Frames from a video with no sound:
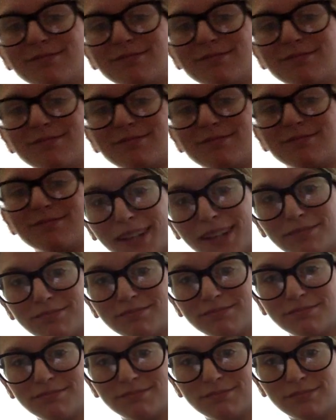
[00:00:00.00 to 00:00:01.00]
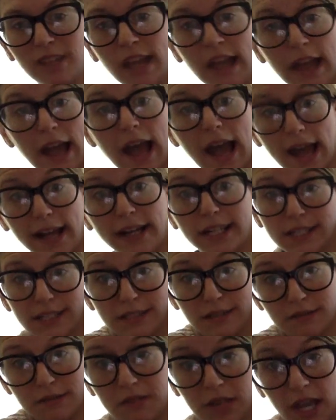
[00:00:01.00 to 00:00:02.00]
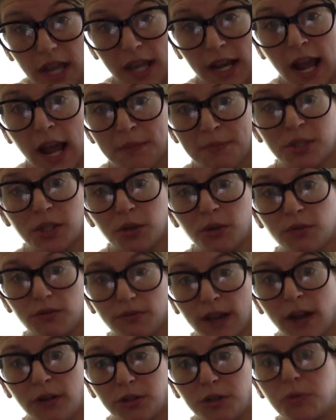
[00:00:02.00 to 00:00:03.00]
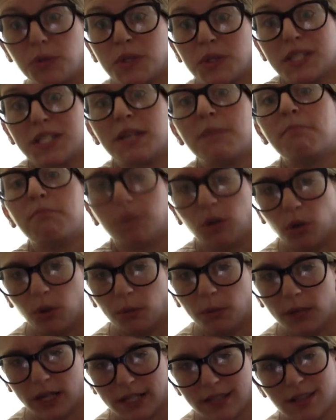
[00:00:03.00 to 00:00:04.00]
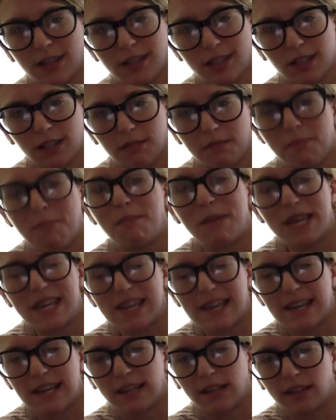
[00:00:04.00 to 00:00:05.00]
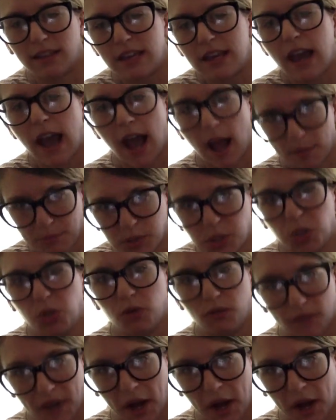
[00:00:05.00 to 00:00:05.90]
like that. And it's an absolute value symbol, but it doesn't mean the absolute